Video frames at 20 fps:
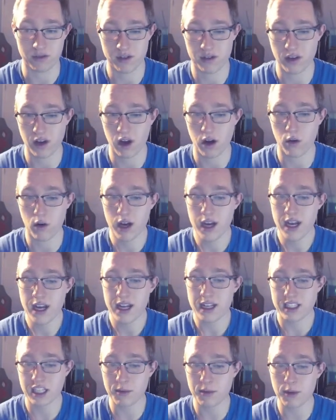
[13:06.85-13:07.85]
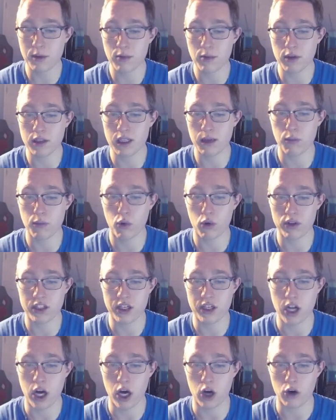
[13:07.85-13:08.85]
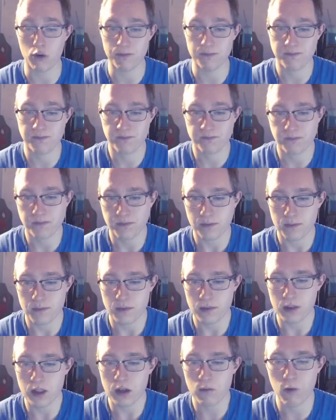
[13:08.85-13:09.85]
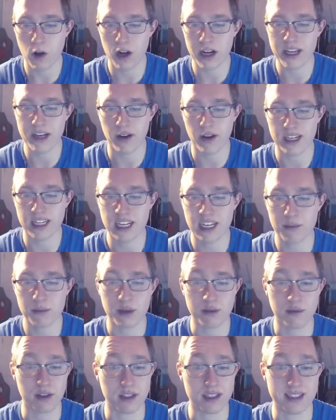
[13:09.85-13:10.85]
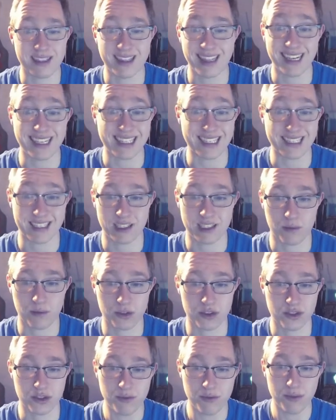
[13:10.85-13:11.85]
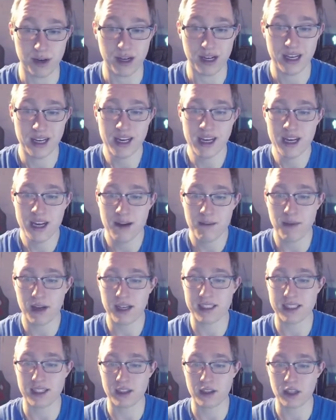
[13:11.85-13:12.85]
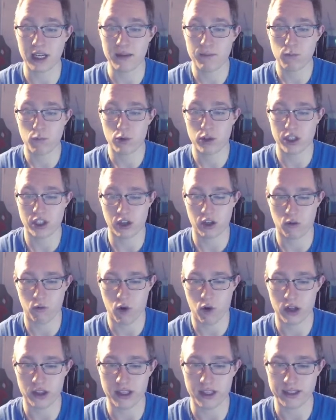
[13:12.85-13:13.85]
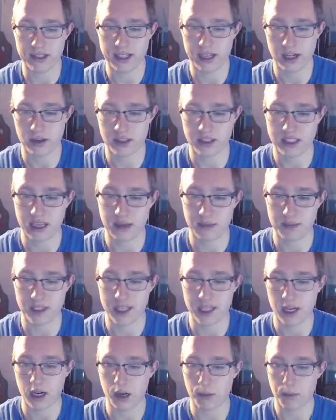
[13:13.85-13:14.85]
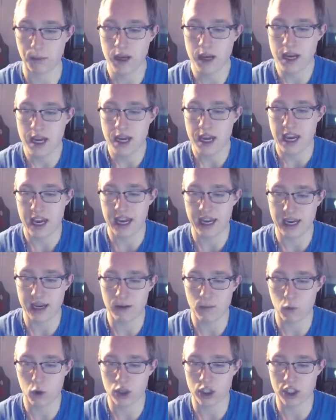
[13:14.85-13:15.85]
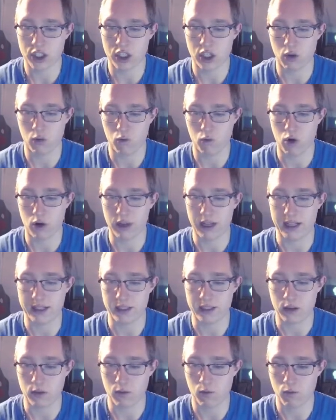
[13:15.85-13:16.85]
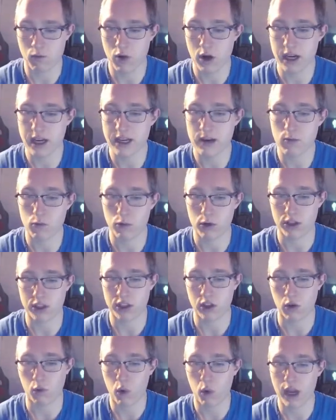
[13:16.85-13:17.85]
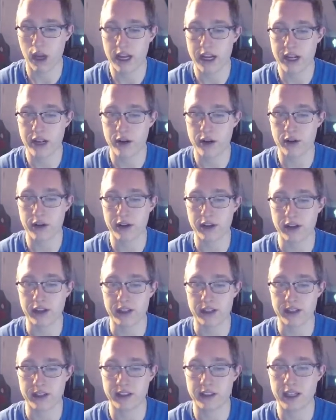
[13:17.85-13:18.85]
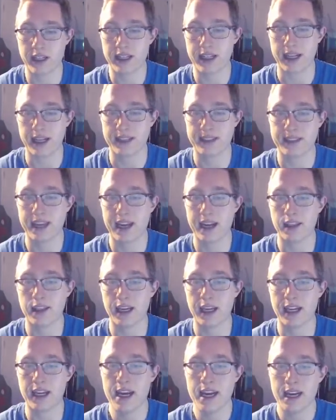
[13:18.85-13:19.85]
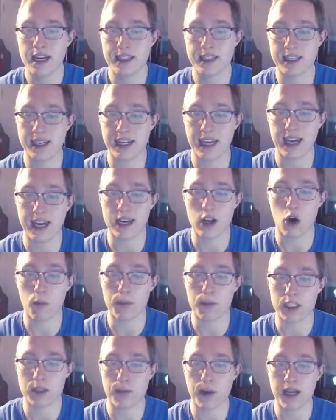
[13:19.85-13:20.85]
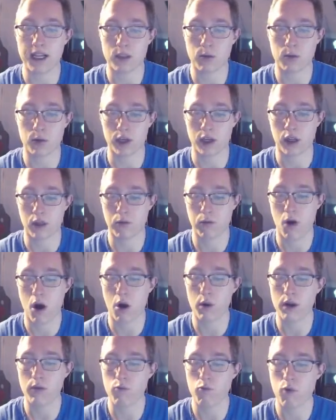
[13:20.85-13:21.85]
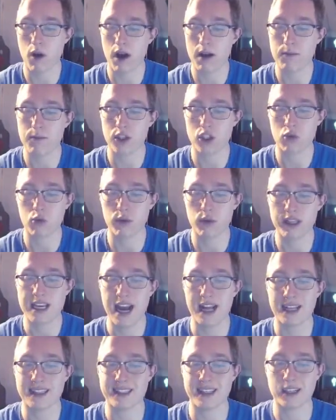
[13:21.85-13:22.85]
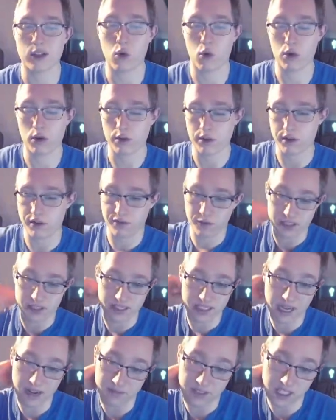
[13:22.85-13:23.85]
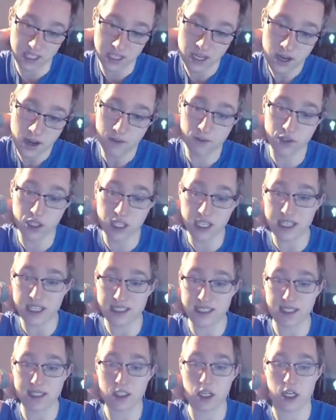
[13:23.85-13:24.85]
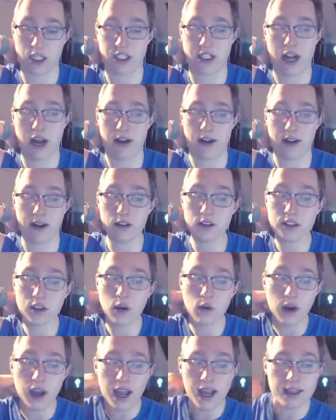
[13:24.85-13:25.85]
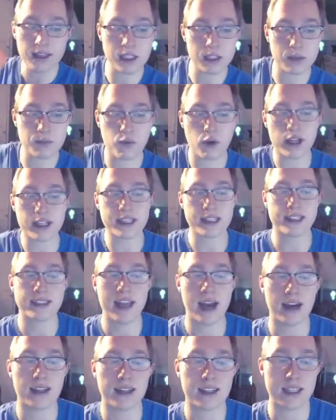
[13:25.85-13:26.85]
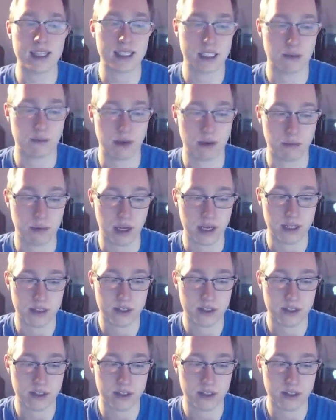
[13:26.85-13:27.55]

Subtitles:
So it's going to be really important to note right here. I can't believe I did that against cover 2, but basically, we're just going to run this here, the same setup, and we're just going to roll out to the right. We're just going to wait here. You're going to see that Scantling is going to get an open space. We're going to throw it right between the outside corner and the free safety for the easy touchdown. Now, let's go ahead. Let's break this down in the instant replay.